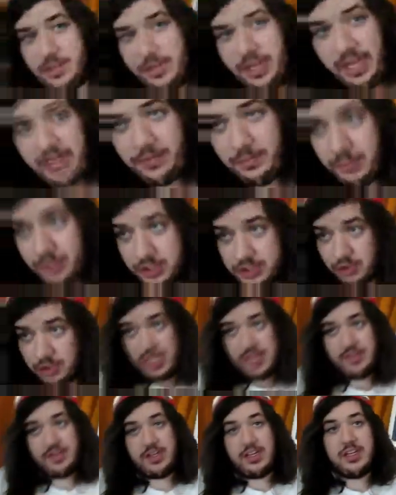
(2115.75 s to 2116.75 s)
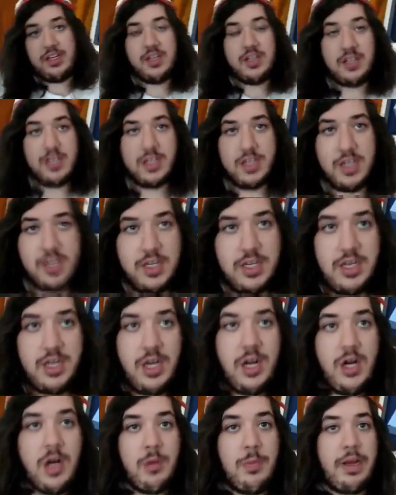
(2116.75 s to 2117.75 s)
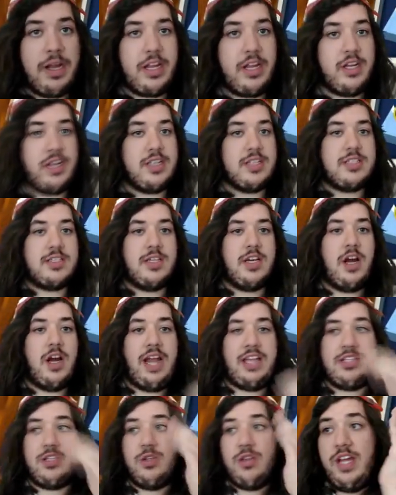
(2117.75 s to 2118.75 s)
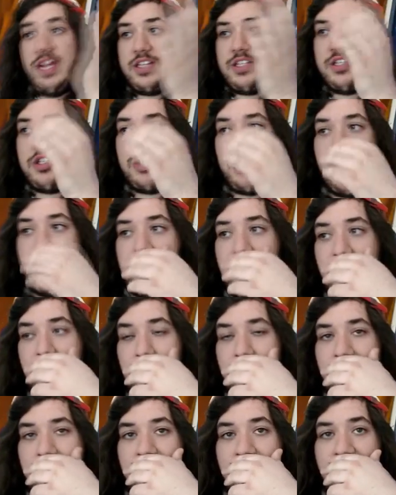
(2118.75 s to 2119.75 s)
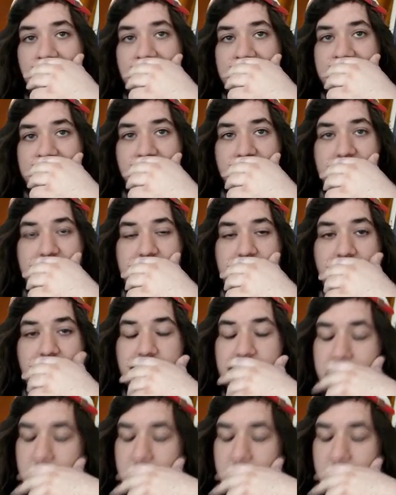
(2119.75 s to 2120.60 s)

Okay, we're still living. Oh my goodness. Alright, so there's a Juniper that we needed last turn, so...